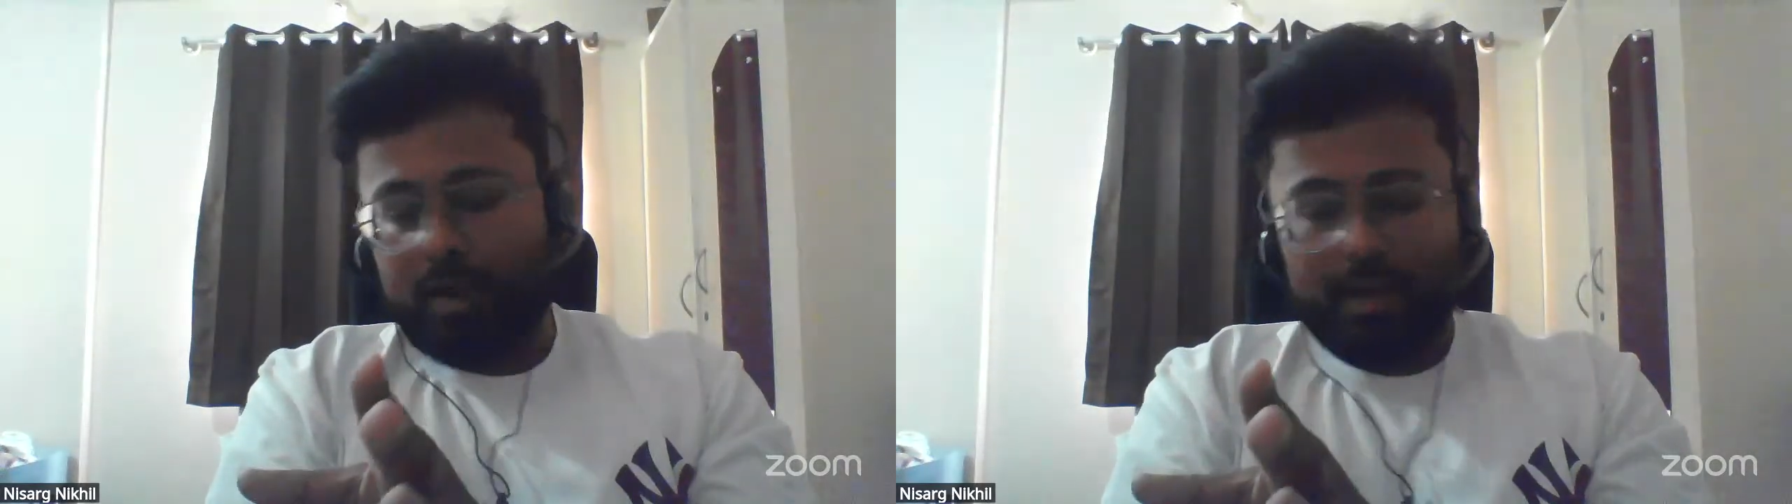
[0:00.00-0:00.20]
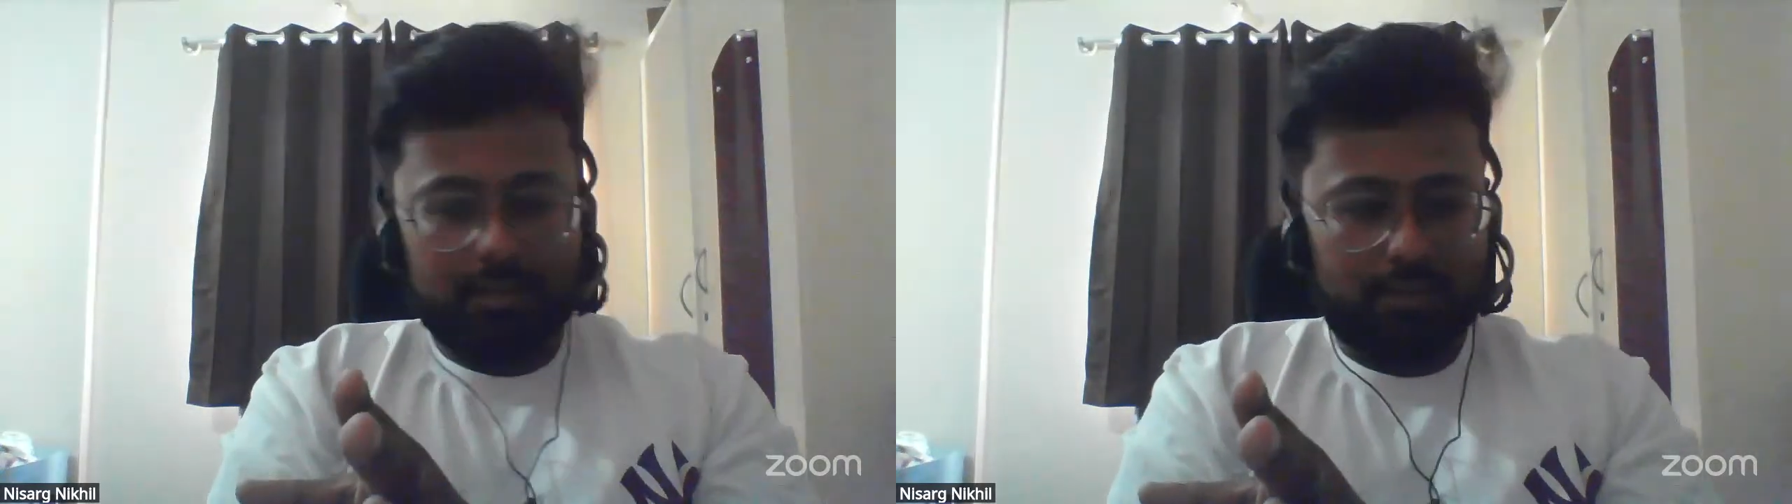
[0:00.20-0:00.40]

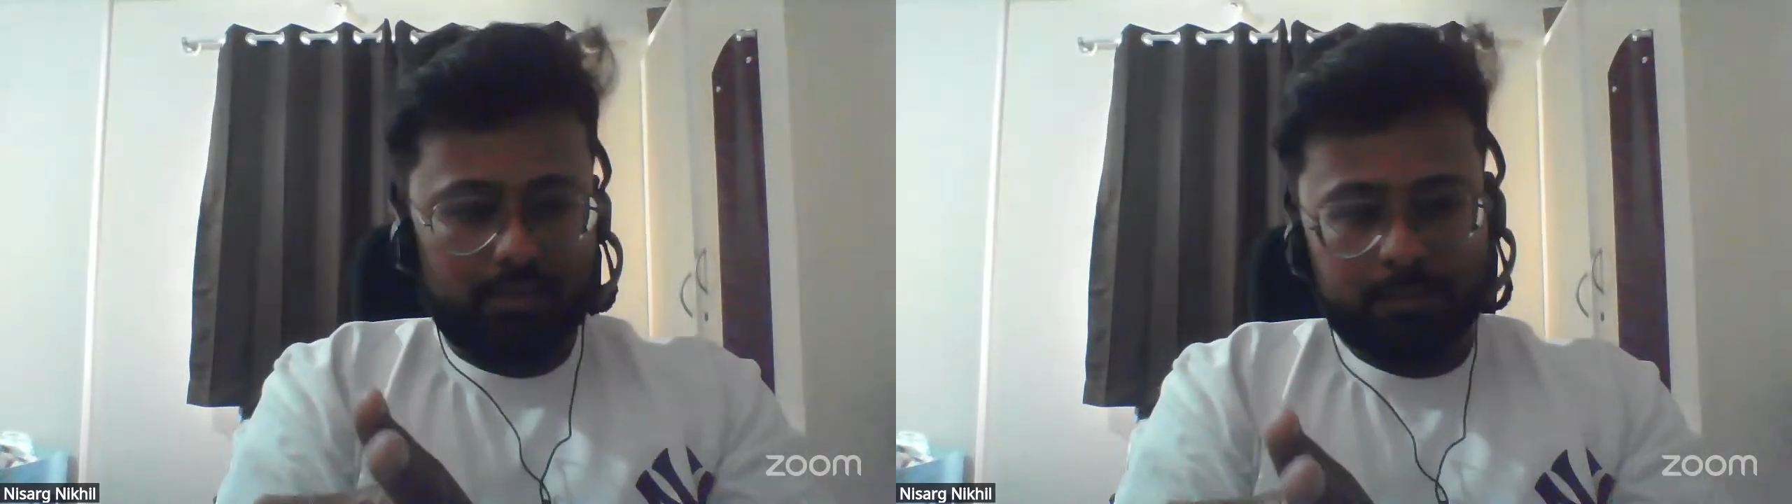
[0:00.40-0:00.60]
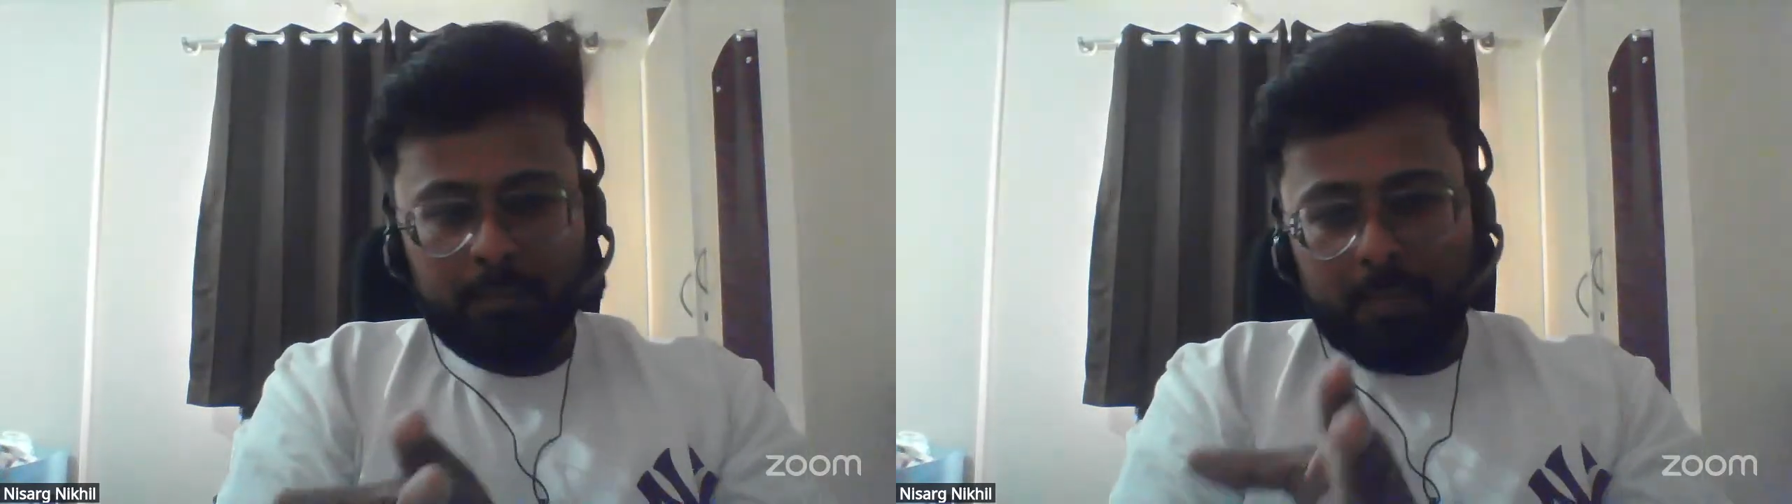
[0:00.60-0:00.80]
answer,
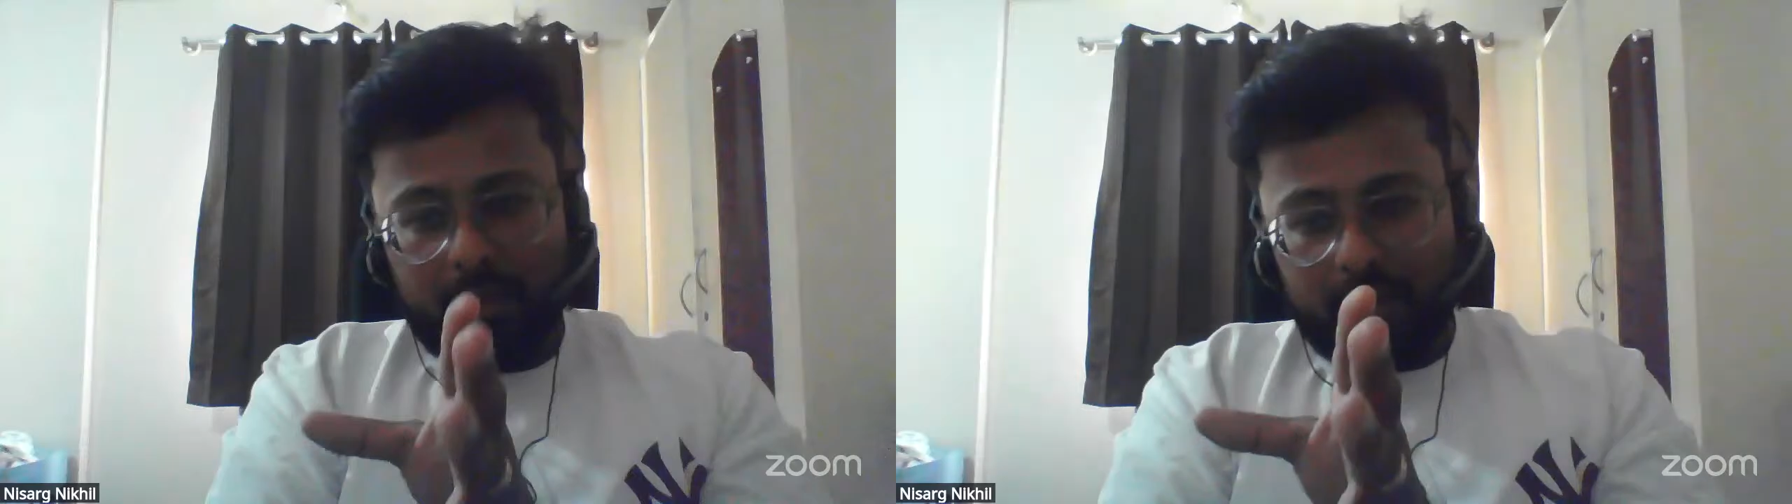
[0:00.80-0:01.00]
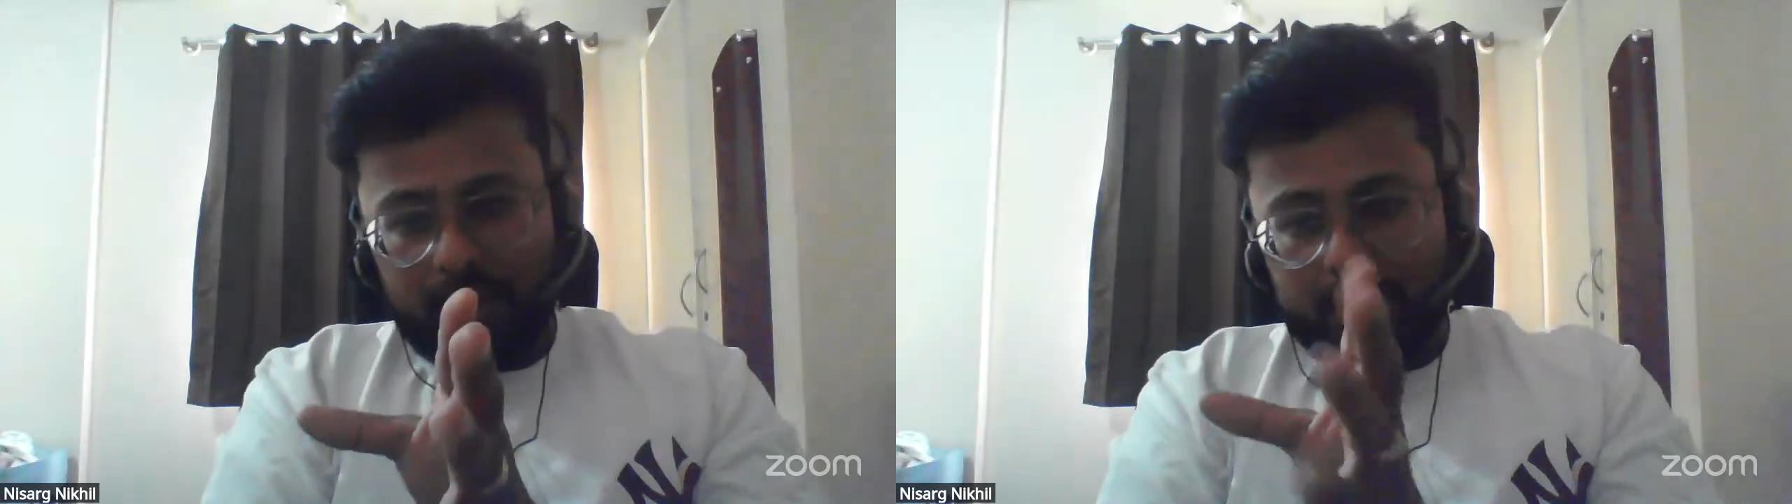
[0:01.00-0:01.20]

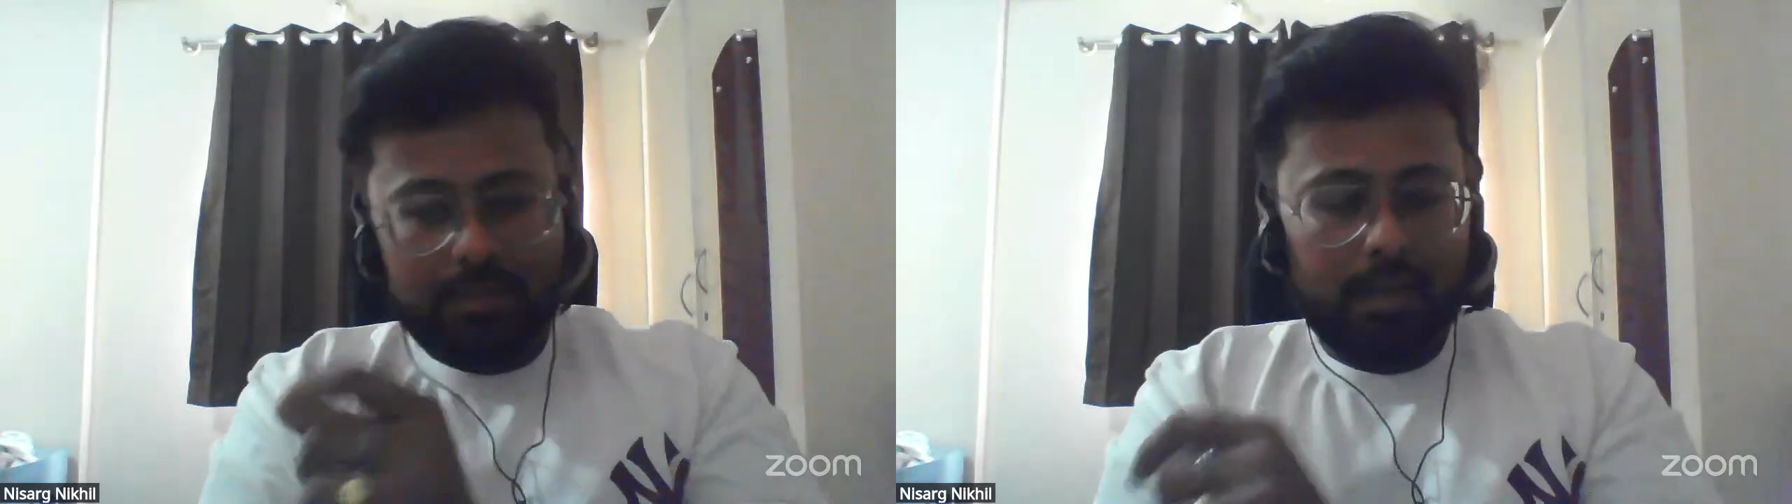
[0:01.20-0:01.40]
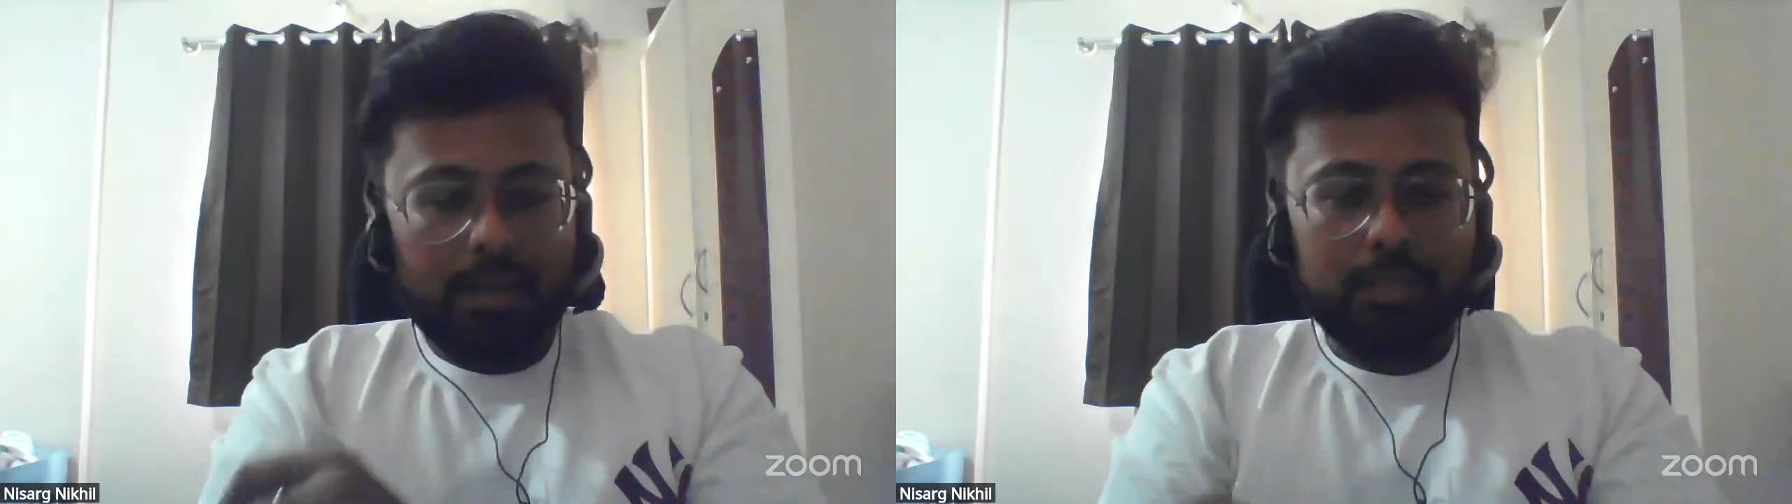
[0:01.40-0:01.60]
is
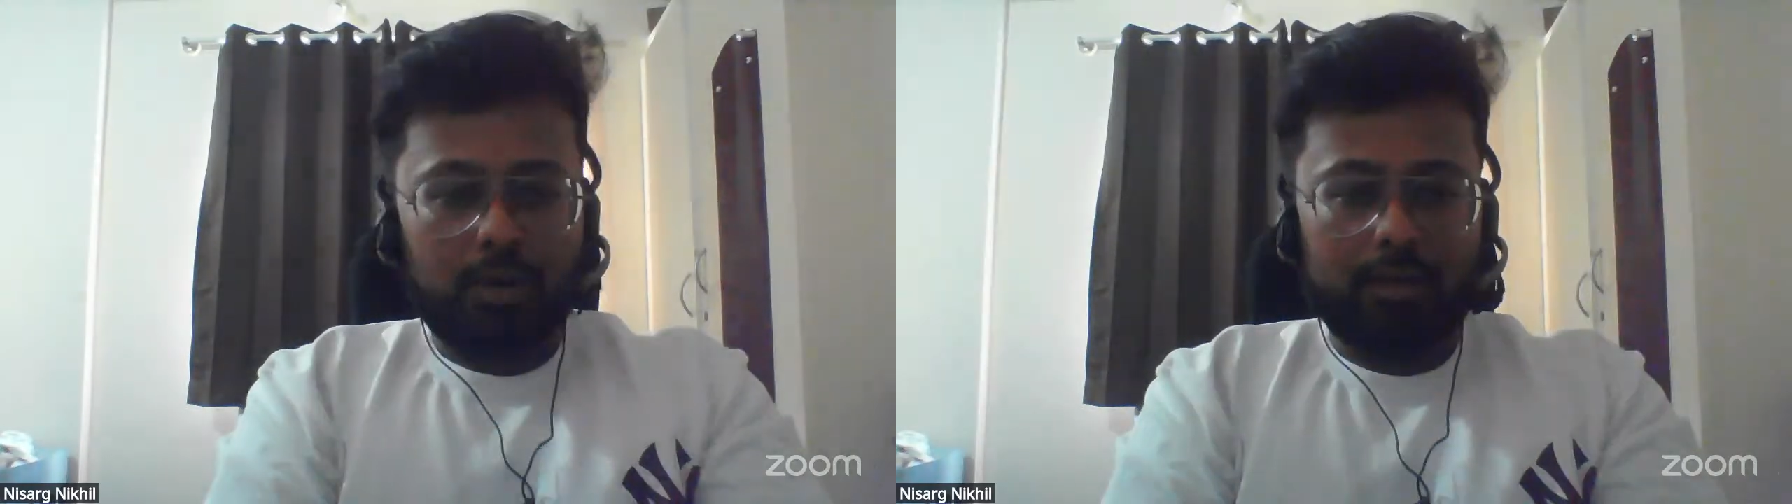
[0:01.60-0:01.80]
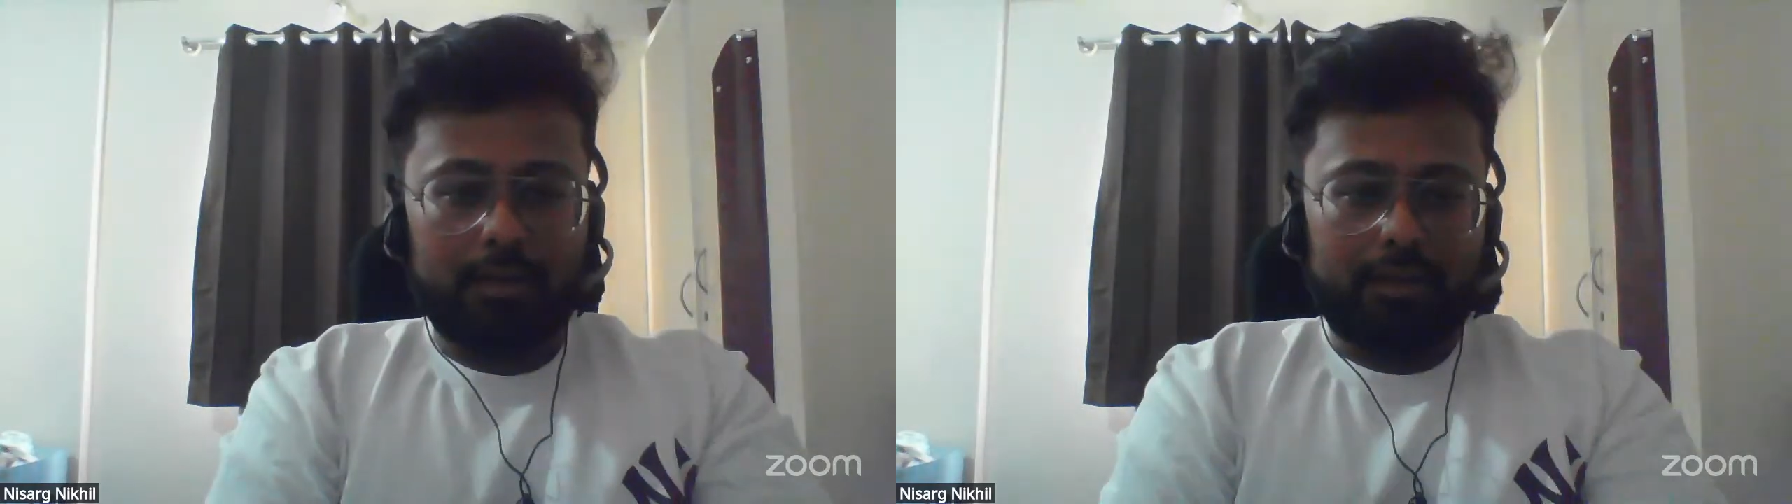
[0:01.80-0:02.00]
there any
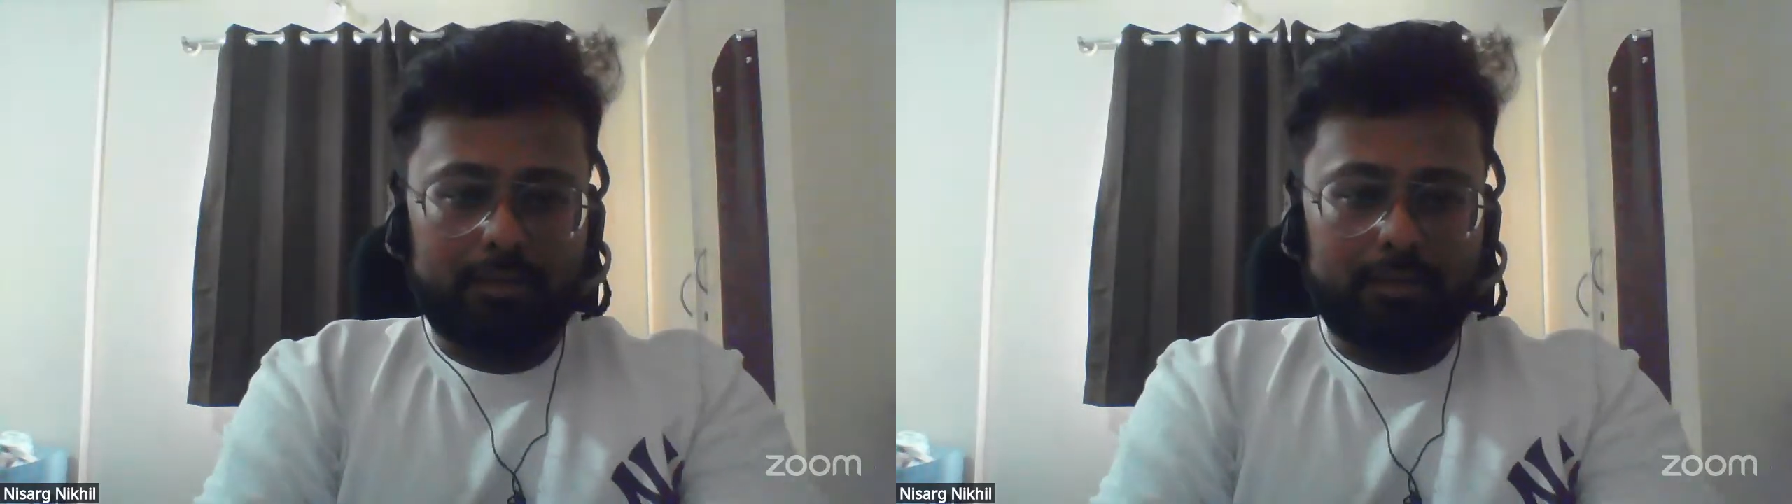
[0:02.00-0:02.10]
shortcut?